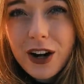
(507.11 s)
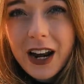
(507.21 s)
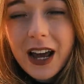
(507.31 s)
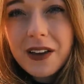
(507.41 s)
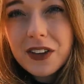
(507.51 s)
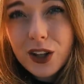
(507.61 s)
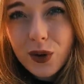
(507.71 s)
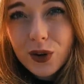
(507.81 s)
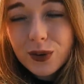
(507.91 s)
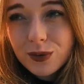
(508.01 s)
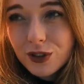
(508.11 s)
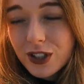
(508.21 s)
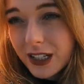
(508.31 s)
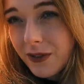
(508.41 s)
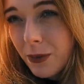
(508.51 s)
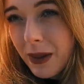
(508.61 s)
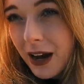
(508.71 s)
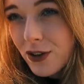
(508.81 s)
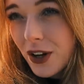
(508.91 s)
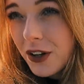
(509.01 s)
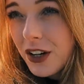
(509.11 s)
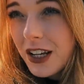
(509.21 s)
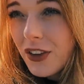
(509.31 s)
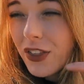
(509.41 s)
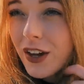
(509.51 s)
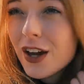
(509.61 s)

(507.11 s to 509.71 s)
and I have a long sleeve blouse underneath.